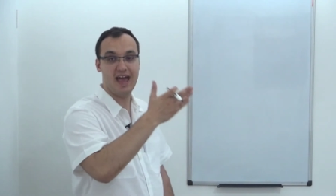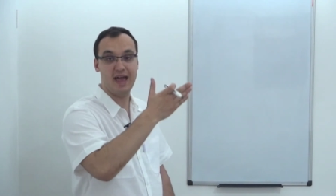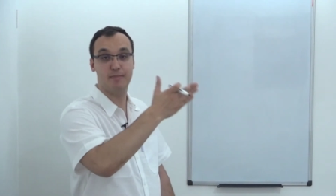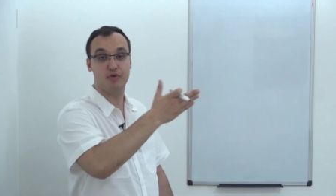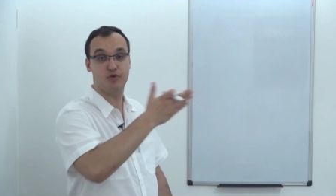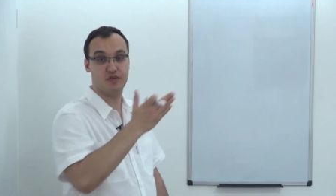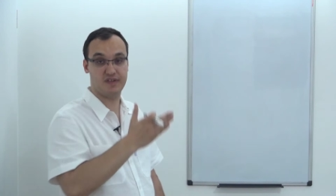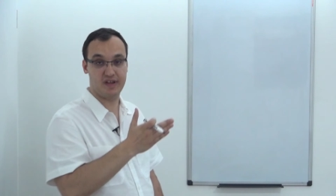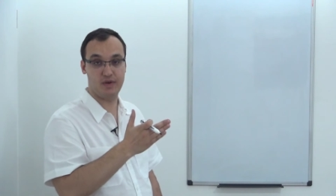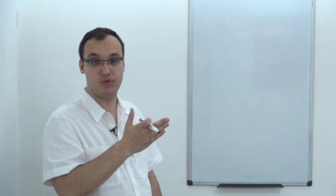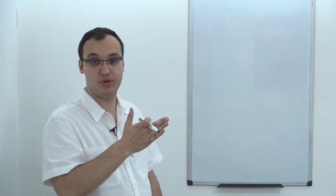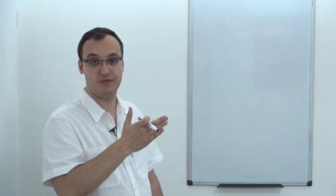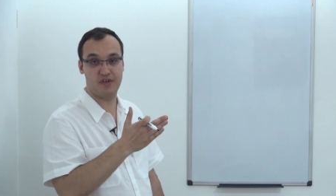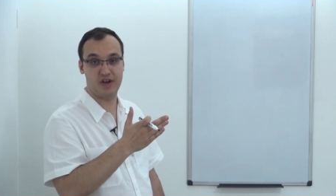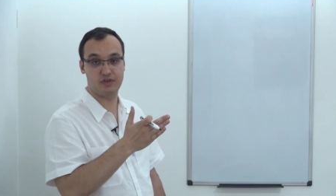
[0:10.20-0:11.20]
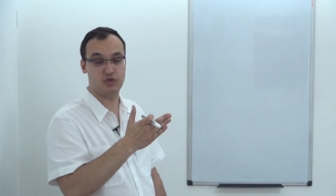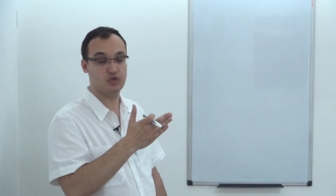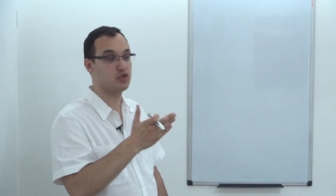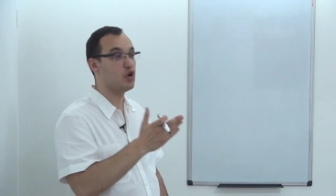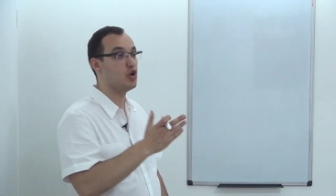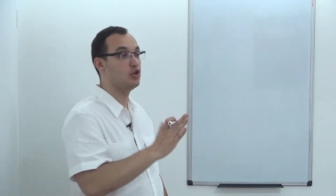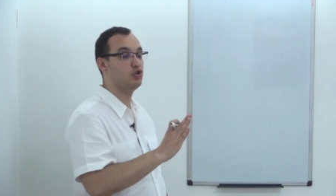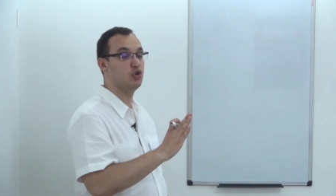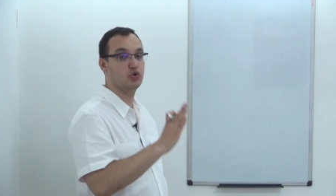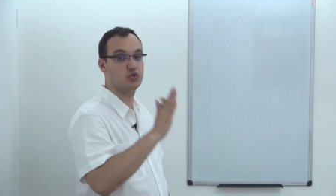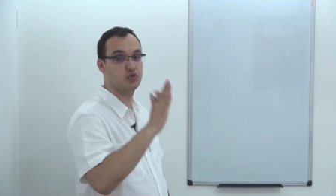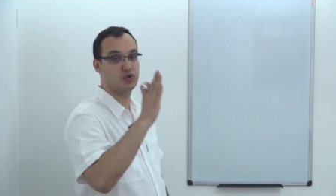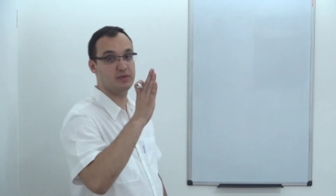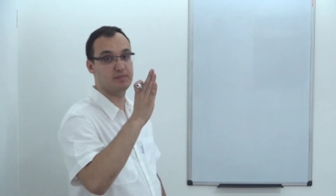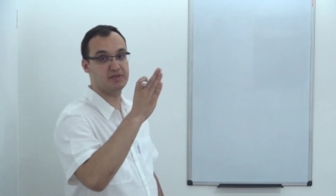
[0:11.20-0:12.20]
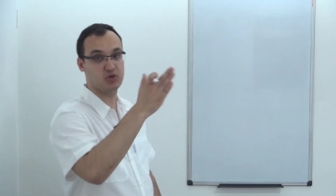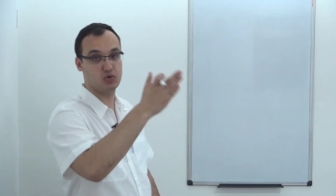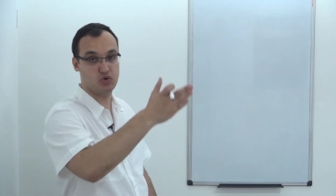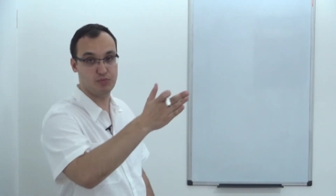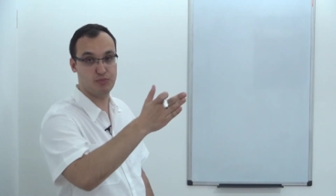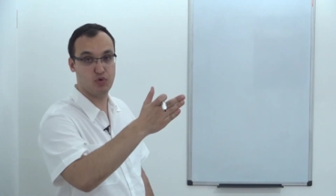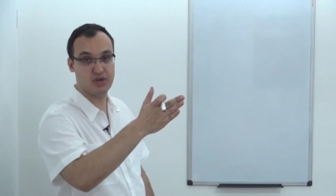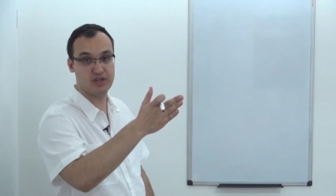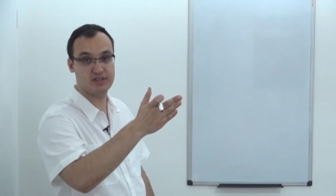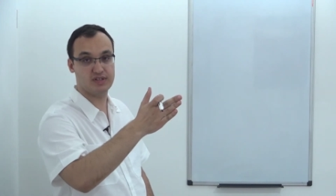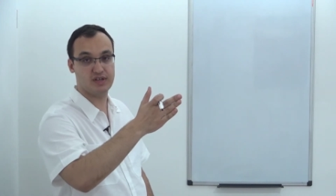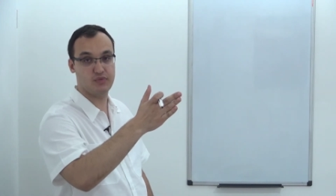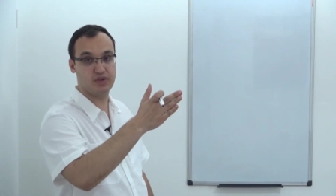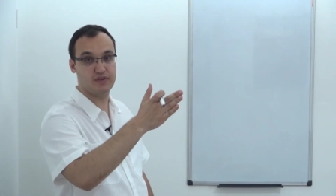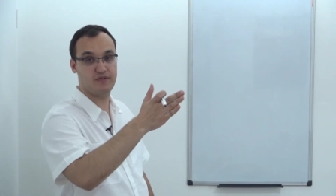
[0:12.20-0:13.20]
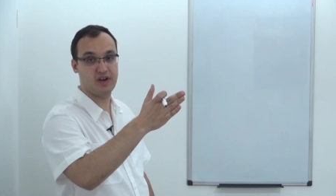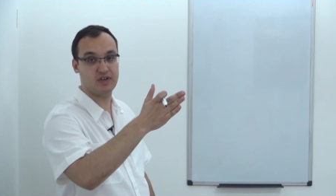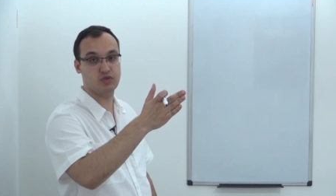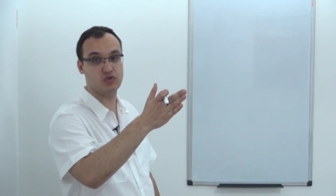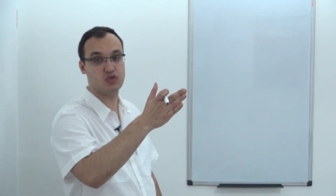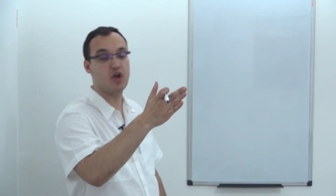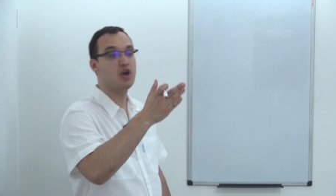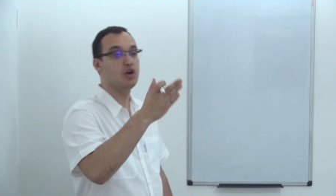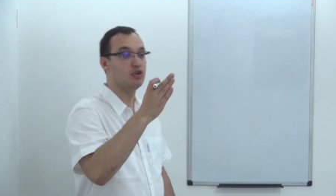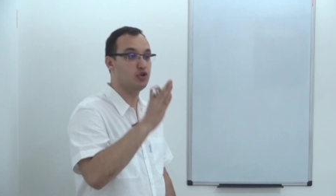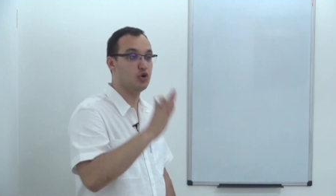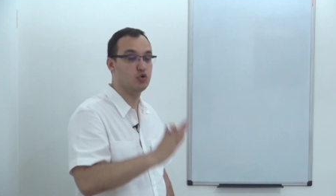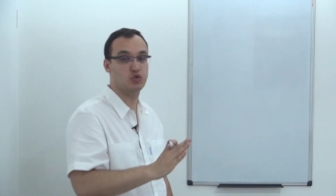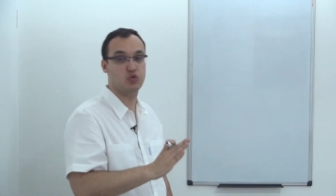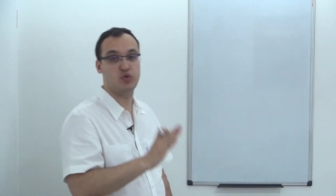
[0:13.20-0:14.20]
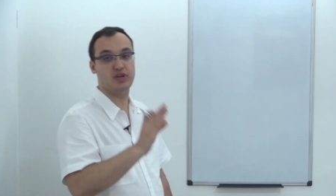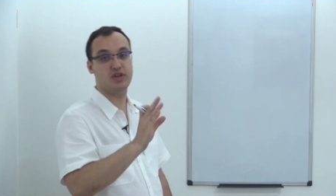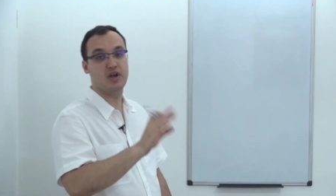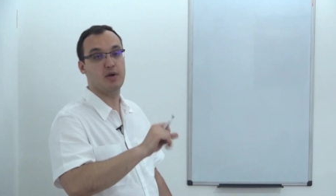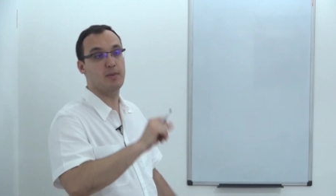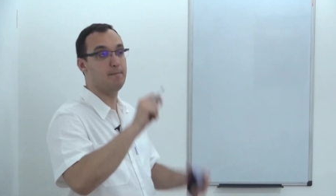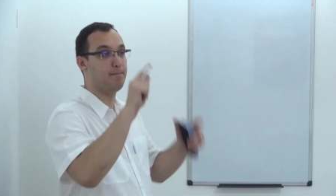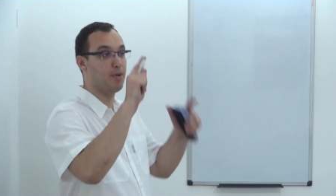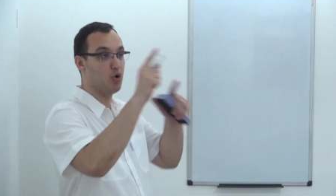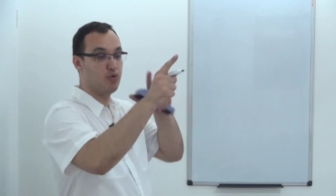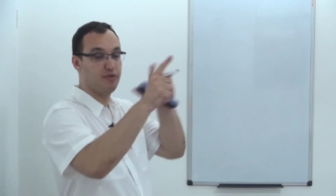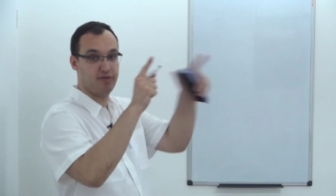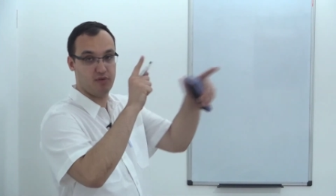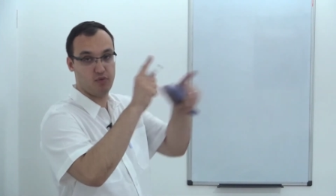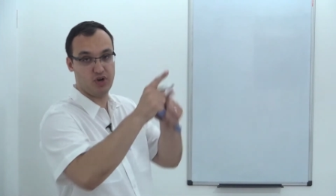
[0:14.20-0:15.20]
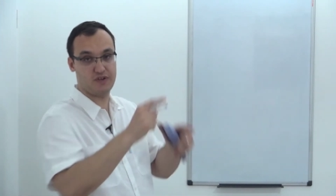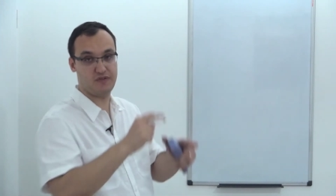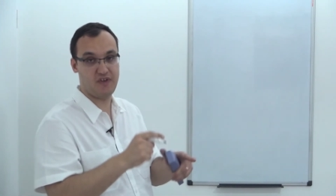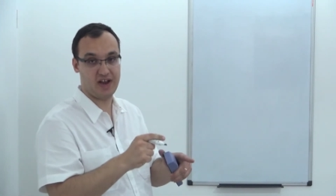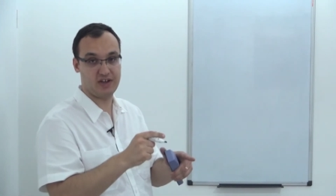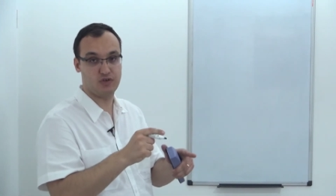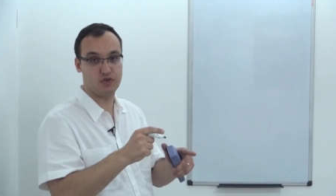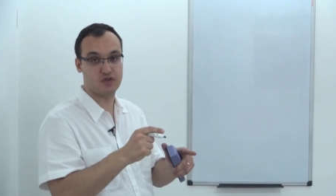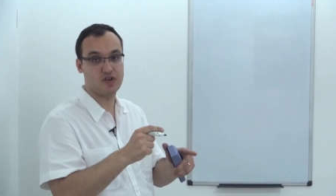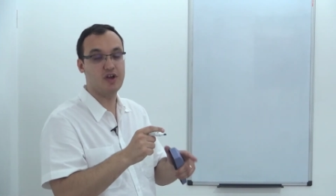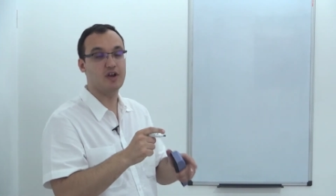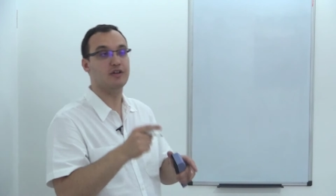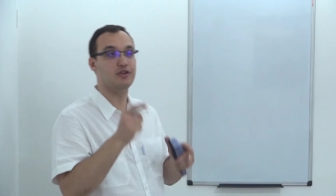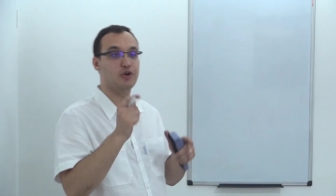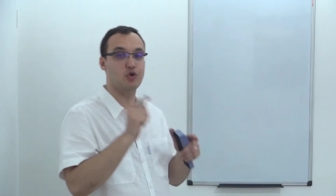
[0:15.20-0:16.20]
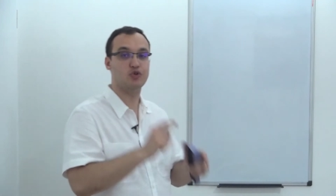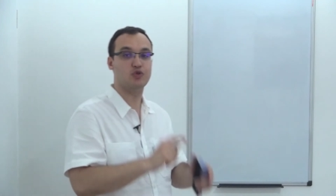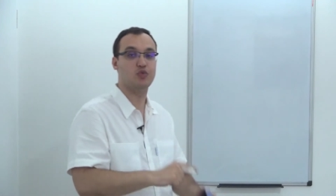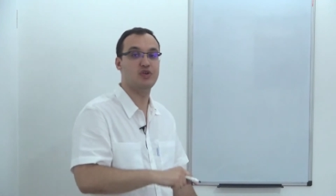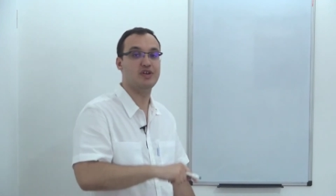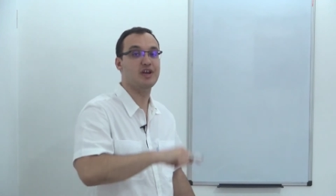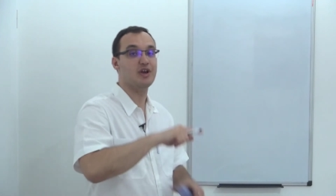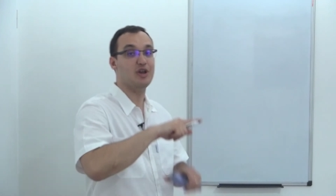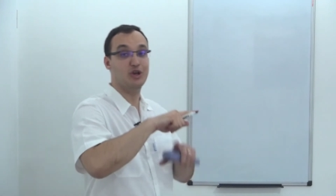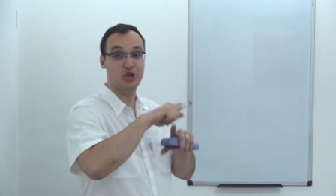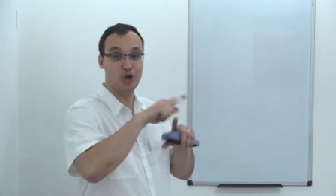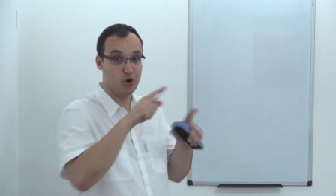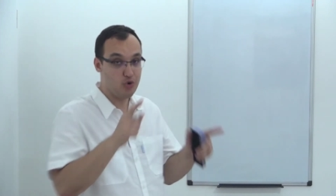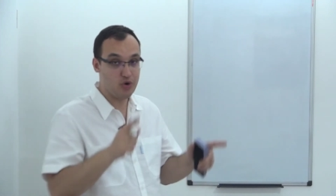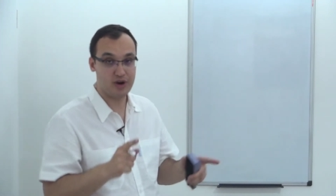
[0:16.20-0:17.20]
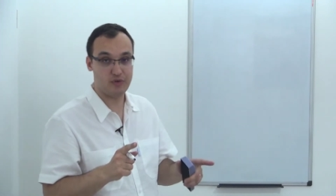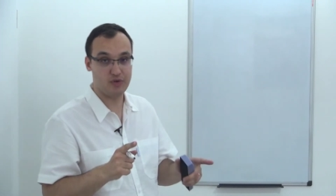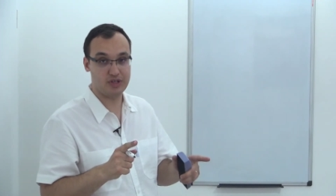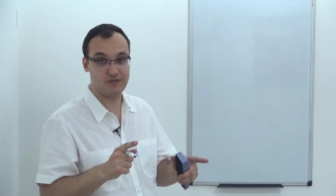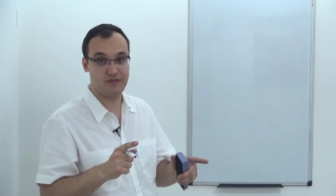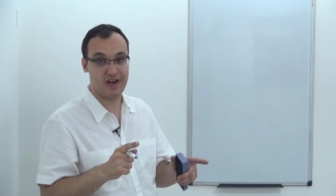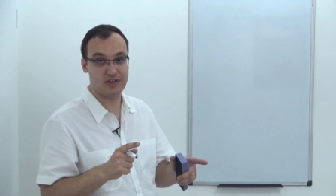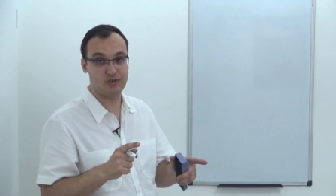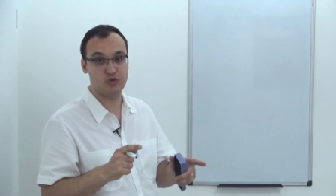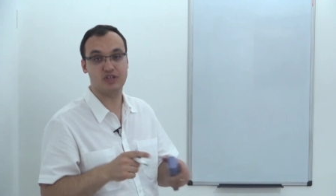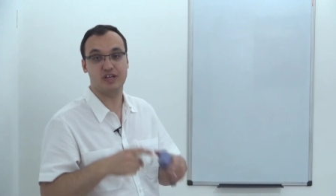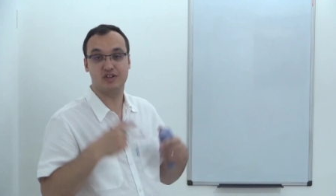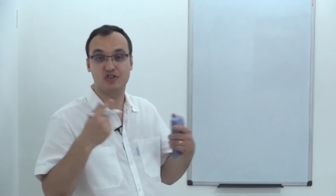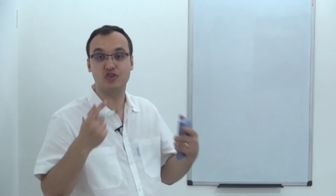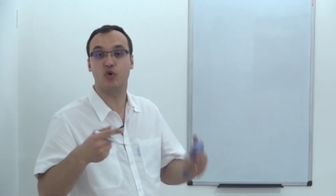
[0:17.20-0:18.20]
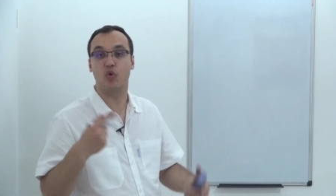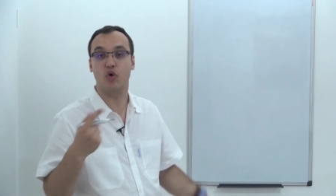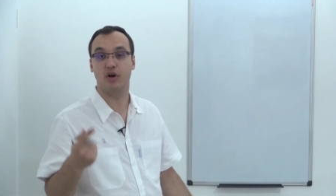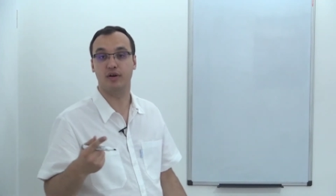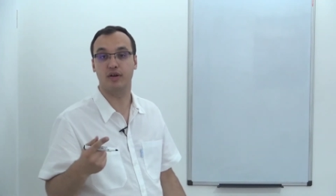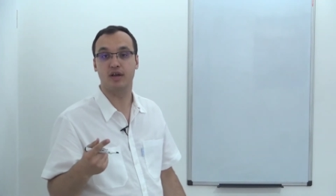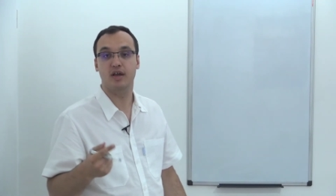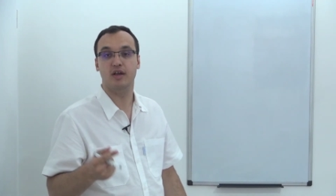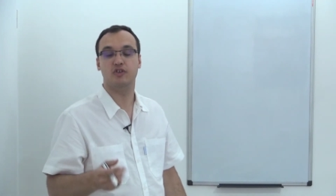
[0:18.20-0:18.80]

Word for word: MRSA risk factors, those with pseudomonas risk factors, those with both risk factors, those with no risk factors and so on.